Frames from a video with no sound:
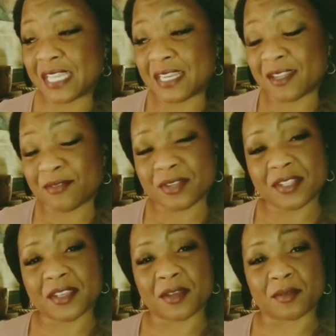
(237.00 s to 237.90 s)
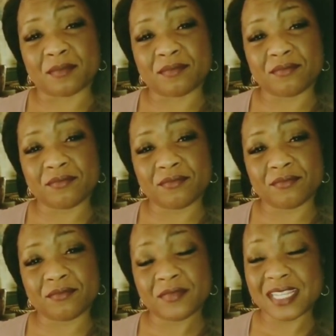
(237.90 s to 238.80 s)
And I really hope.
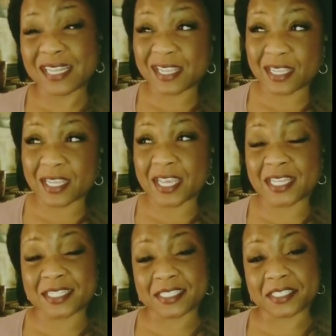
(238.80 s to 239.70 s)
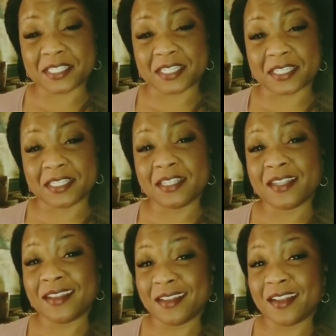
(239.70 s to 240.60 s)
And I can kind of see
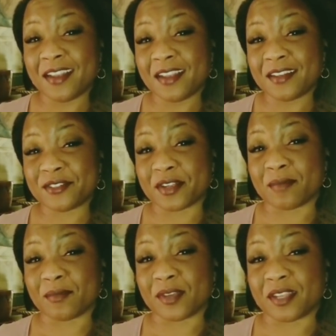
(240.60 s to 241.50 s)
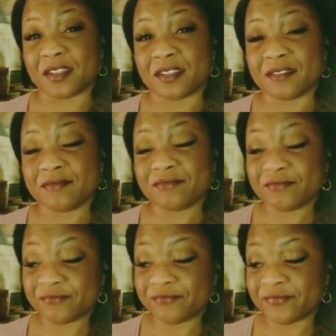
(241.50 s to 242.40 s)
Trump winning it.
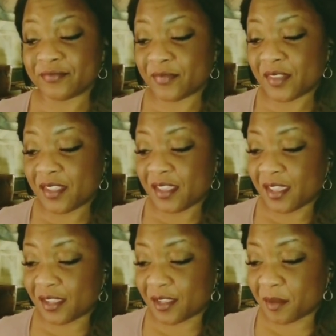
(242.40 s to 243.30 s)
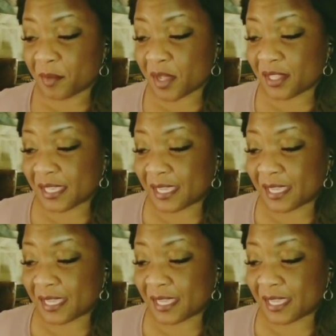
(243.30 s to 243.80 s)
And Kamala